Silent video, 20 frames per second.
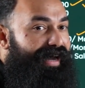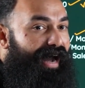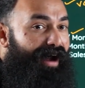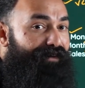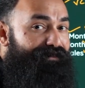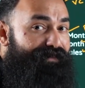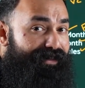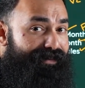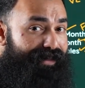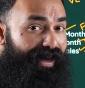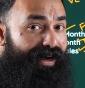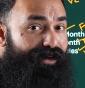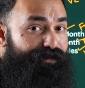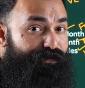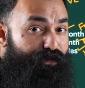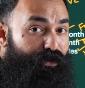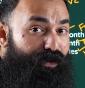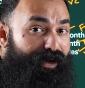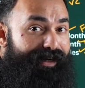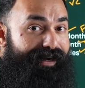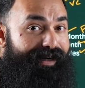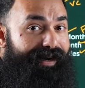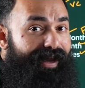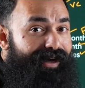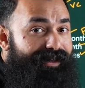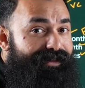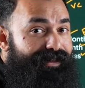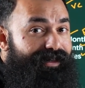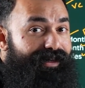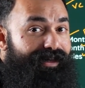After that, we will
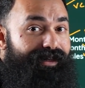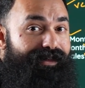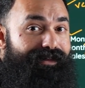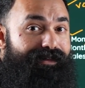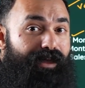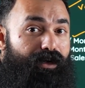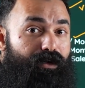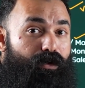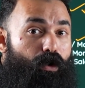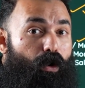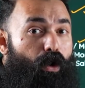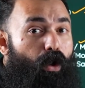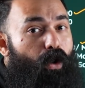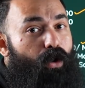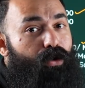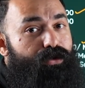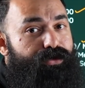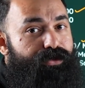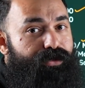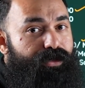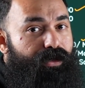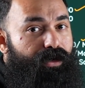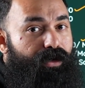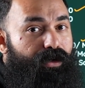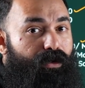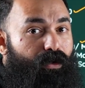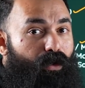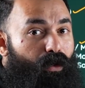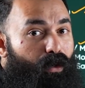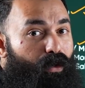deduct the cost.
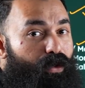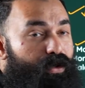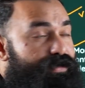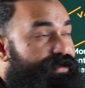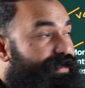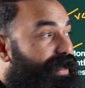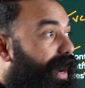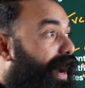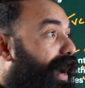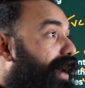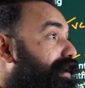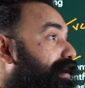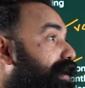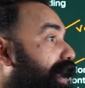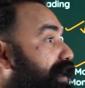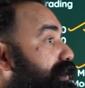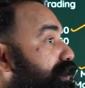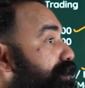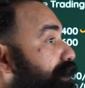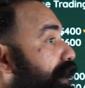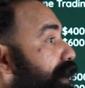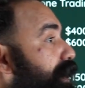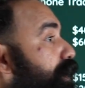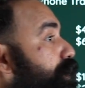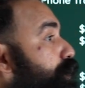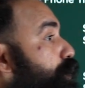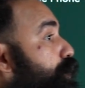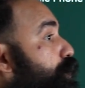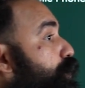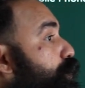Costs are classified
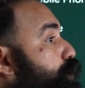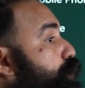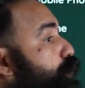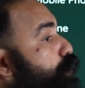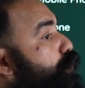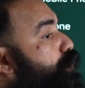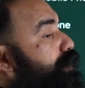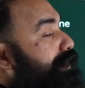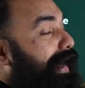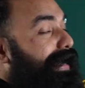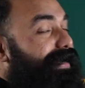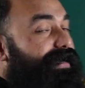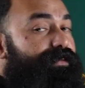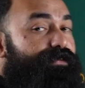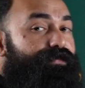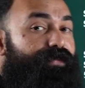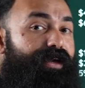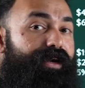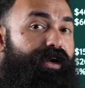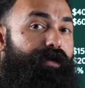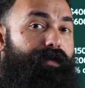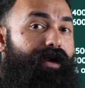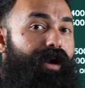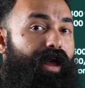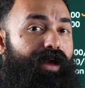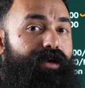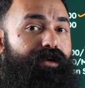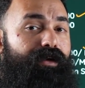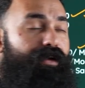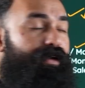into 2, that is variable
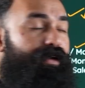and